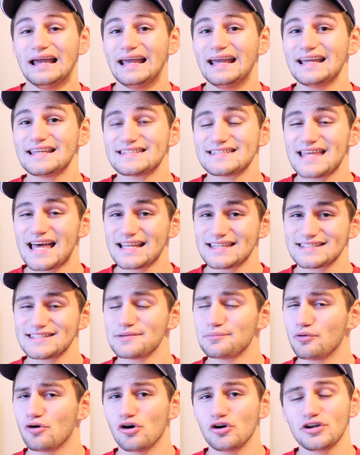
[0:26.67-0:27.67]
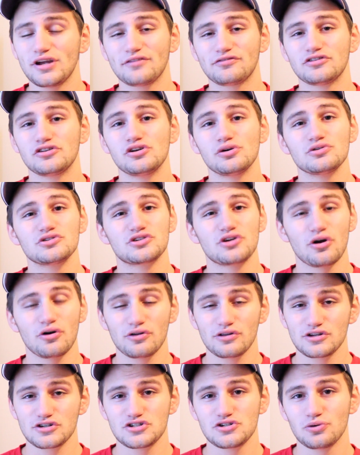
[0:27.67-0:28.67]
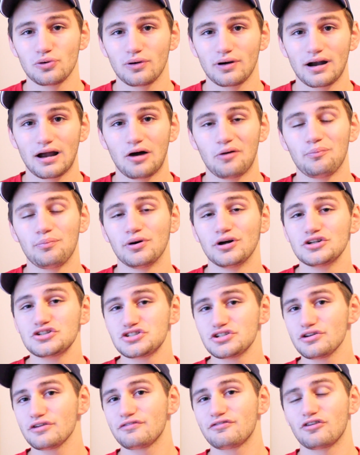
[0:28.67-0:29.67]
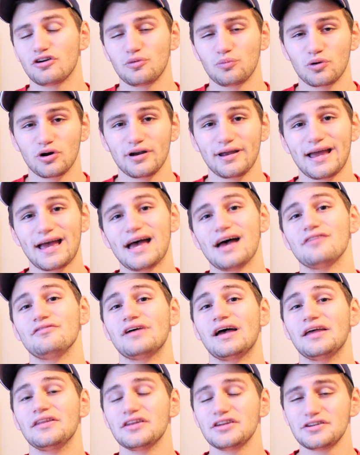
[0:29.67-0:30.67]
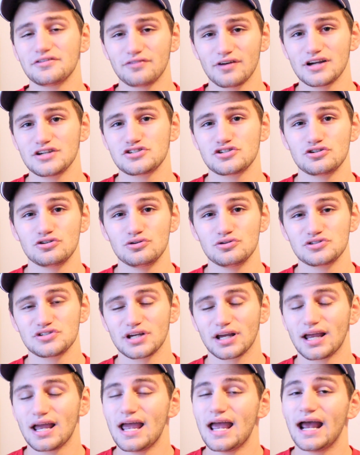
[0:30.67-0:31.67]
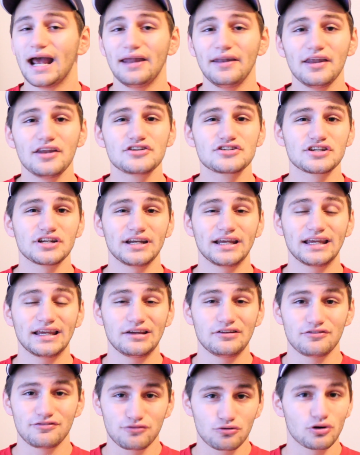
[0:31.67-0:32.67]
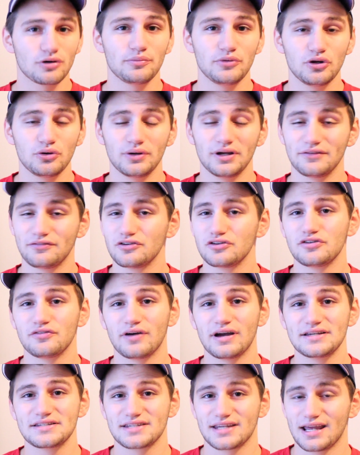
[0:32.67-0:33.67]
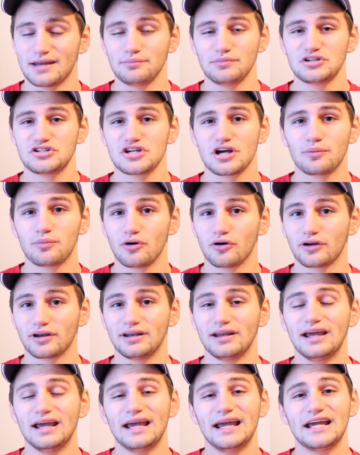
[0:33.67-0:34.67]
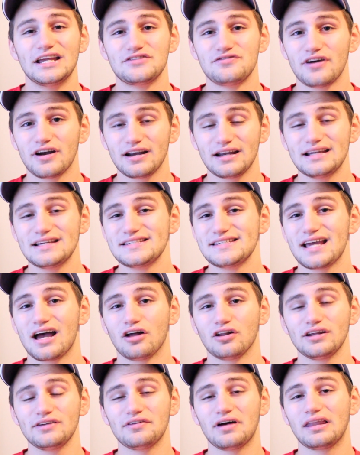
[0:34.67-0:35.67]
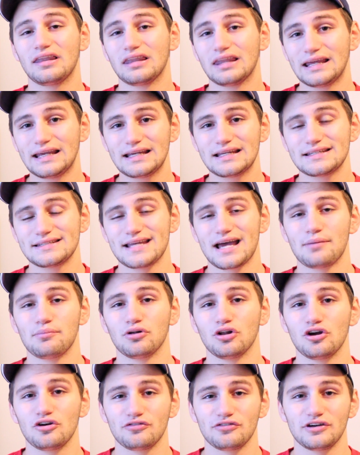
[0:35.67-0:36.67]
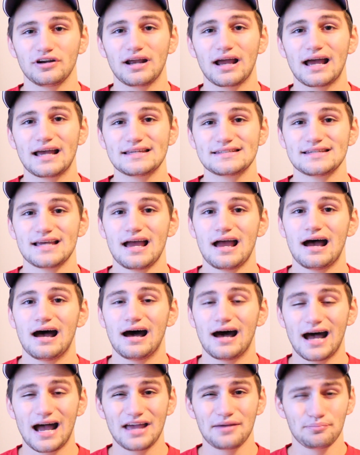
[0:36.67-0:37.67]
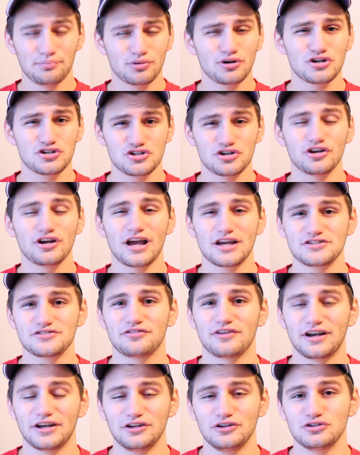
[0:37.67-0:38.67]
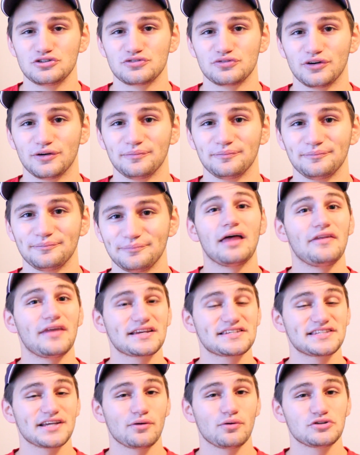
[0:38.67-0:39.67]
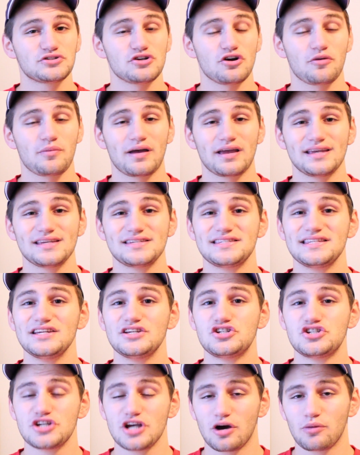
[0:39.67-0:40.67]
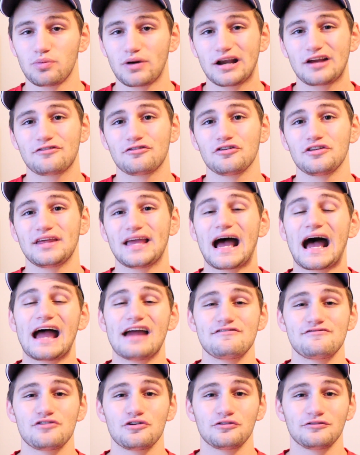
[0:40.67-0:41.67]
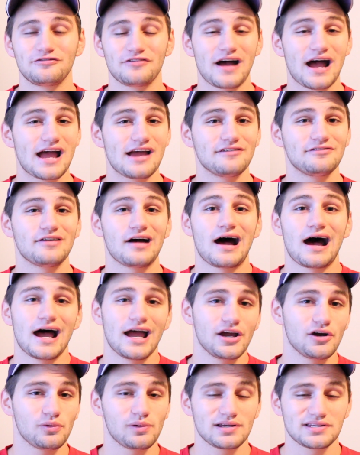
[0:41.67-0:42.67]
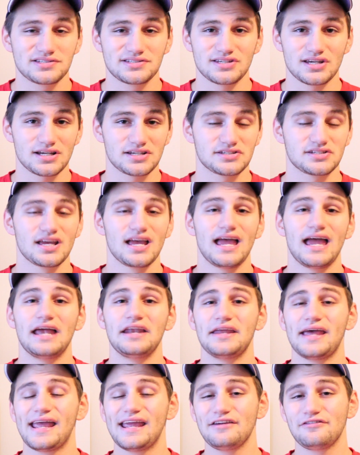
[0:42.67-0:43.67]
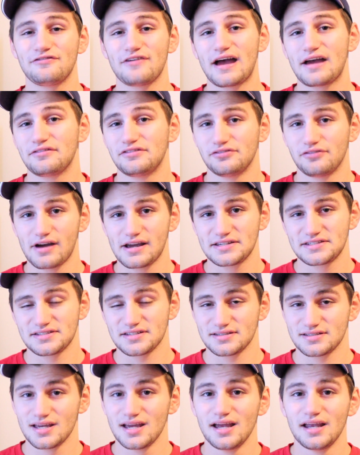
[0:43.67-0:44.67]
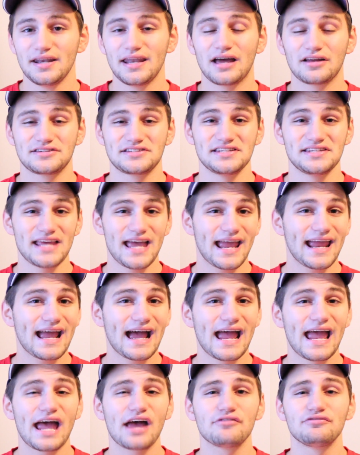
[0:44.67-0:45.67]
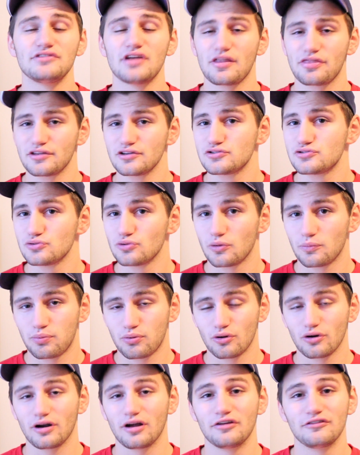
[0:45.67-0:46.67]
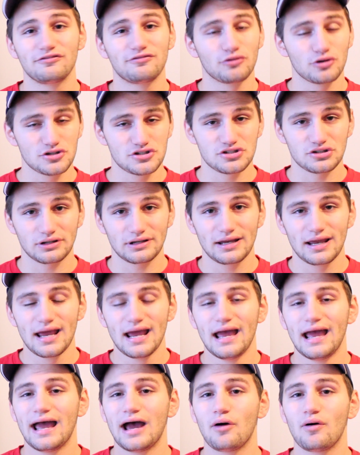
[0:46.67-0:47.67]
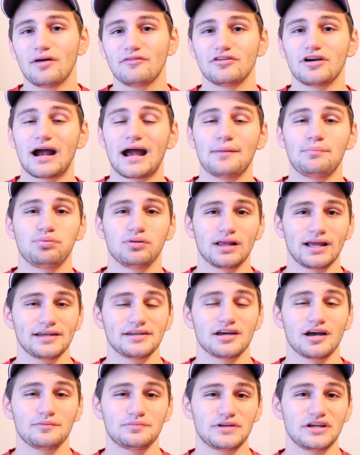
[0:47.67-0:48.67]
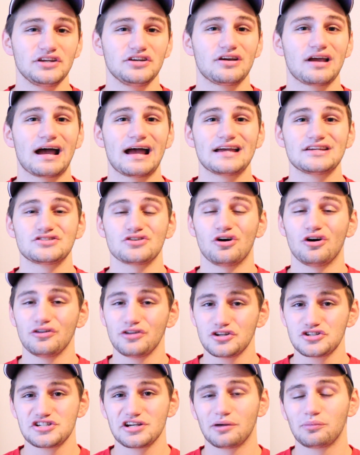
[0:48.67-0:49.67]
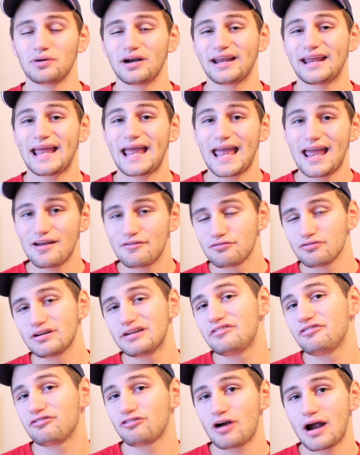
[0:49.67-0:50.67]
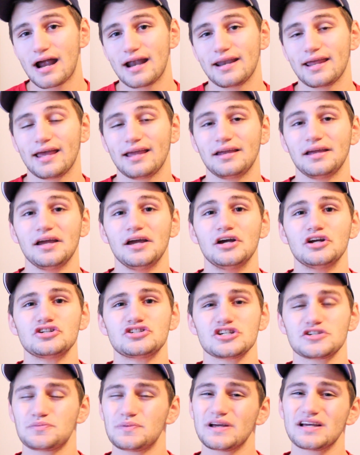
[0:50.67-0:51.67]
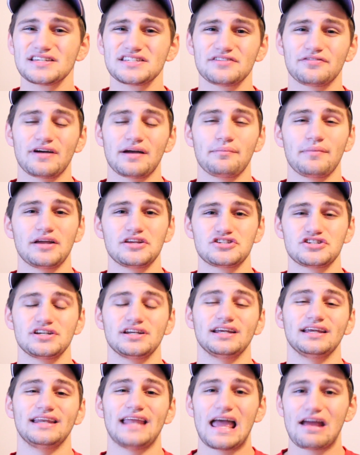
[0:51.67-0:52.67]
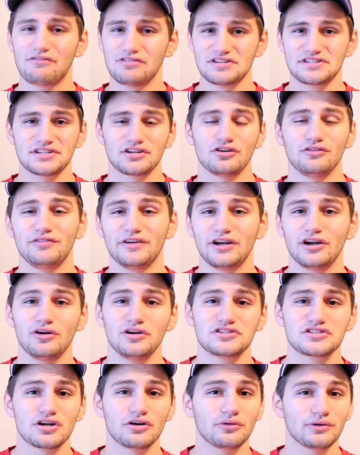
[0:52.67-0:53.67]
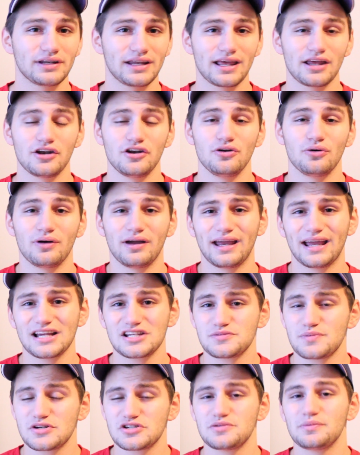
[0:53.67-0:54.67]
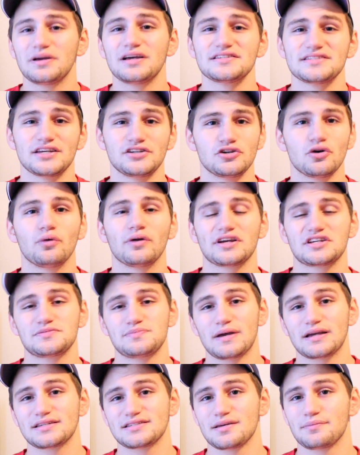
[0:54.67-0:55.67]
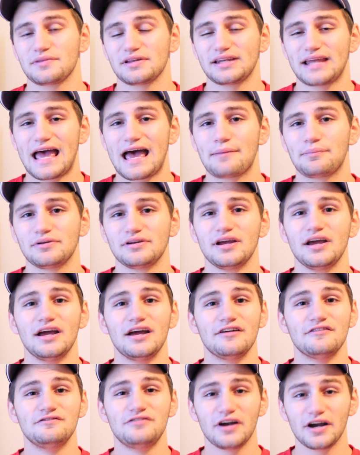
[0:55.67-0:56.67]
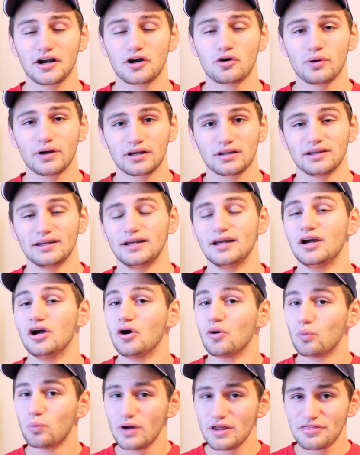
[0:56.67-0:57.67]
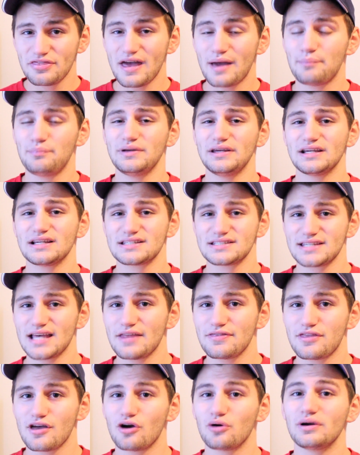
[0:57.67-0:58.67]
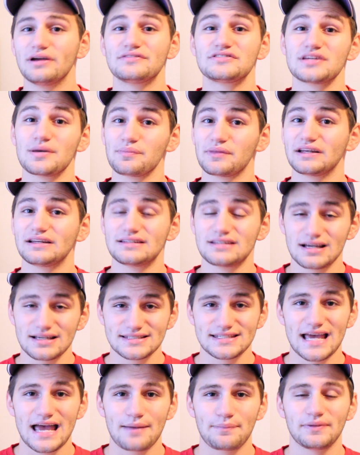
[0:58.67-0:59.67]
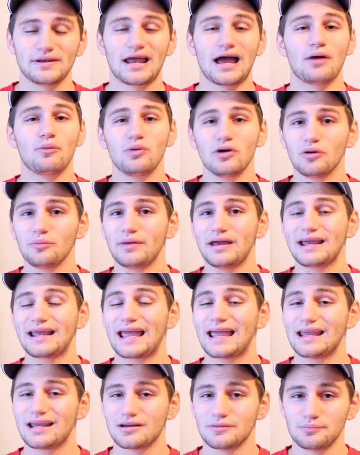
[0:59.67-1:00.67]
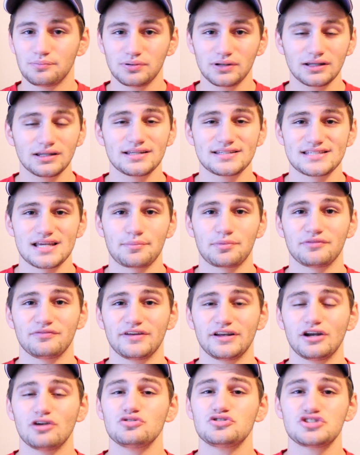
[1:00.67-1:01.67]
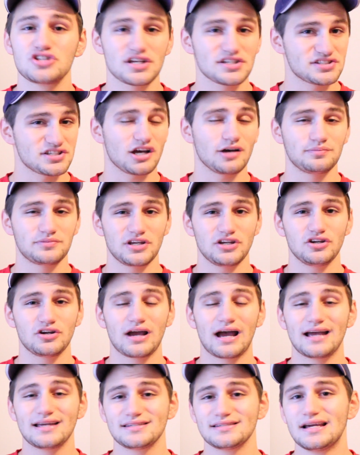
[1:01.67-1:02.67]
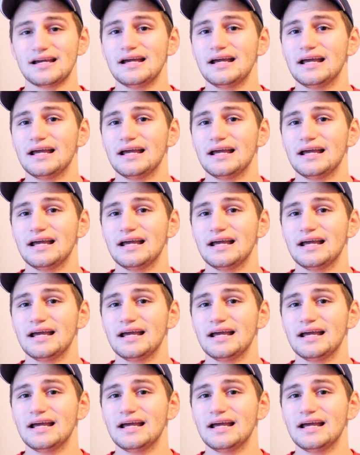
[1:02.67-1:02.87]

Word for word: It's that simple. All you have to do is go to this URL, punch in the firmware you have and the device you're using, and then it's going to inform you if your device can be jailbroken. It's very easy. I'll leave a link down below for you guys. Uh, I'm pretty sure you guys will find it useful. The next thing I want to talk about is the jailbreak for the iPhone 5, iOS 6, and A5 devices. Now today I have nothing to report unfortunately, however I plan to update you guys on the jailbreak every Friday just because if I mention it in every single video it's going to get annoying, especially because I don't expect something to happen very quickly. With that being said though, if something does happen, I will make a completely separate video just to update you guys.